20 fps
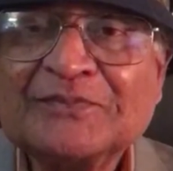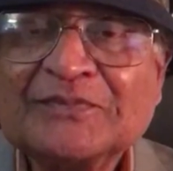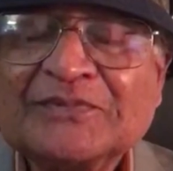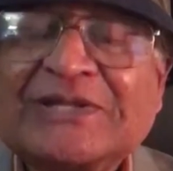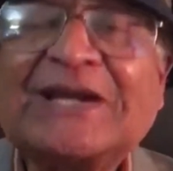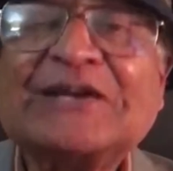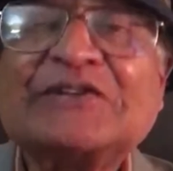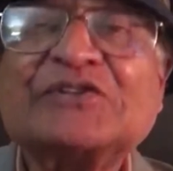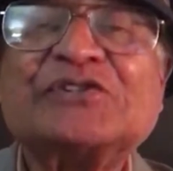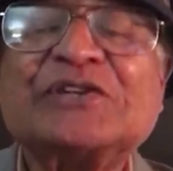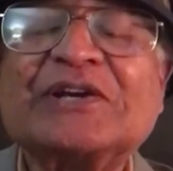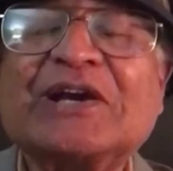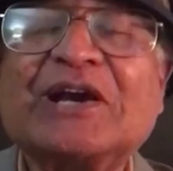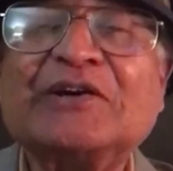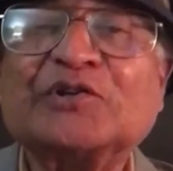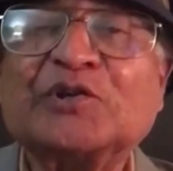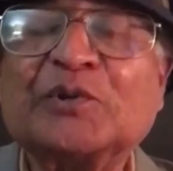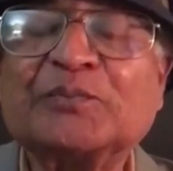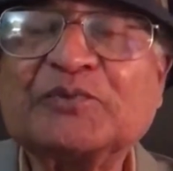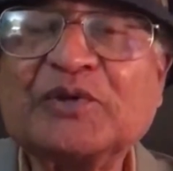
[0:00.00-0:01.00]
That is the
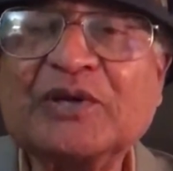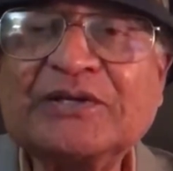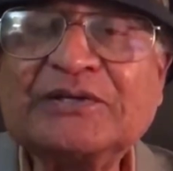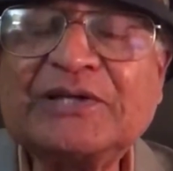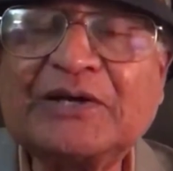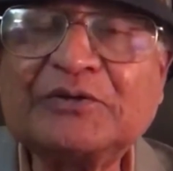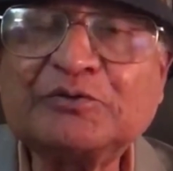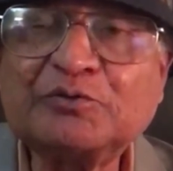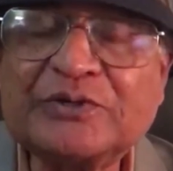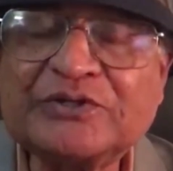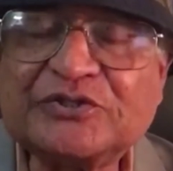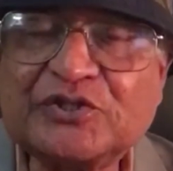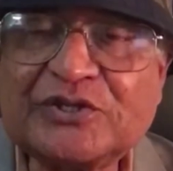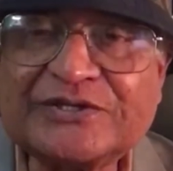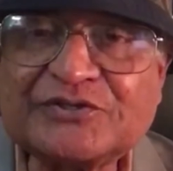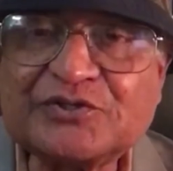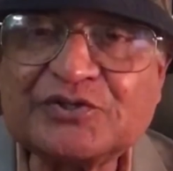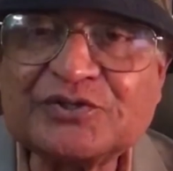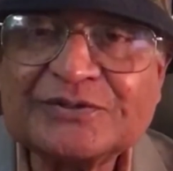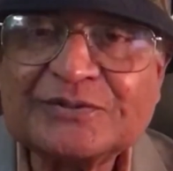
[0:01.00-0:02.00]
kind of thing that we
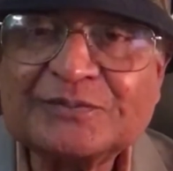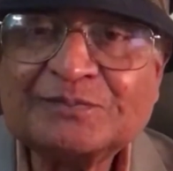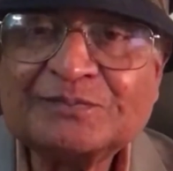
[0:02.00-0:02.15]
teach.